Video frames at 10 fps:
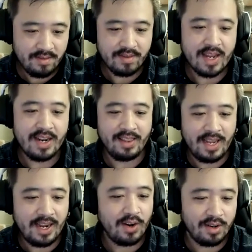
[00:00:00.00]
kind of
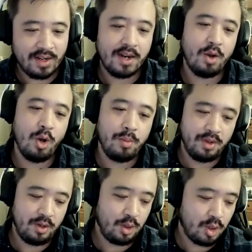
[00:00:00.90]
layered and kind of
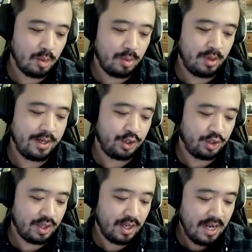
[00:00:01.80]
open to
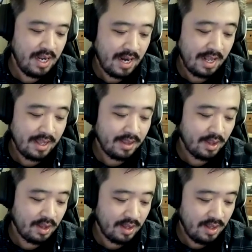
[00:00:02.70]
interpretation. And I think
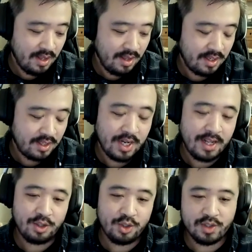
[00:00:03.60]
the
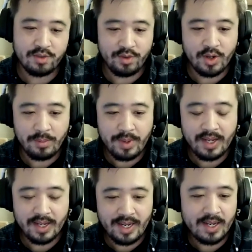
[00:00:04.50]
challenges of
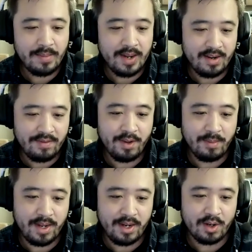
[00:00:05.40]
being an independent
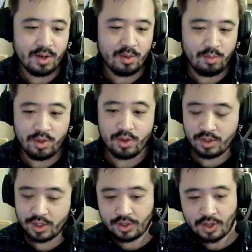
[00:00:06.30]
filmmaker when you're
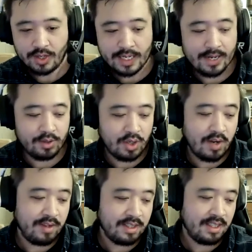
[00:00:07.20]
just starting out is
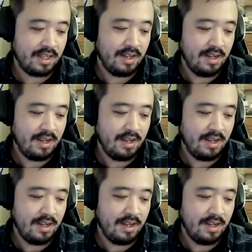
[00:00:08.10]
obviously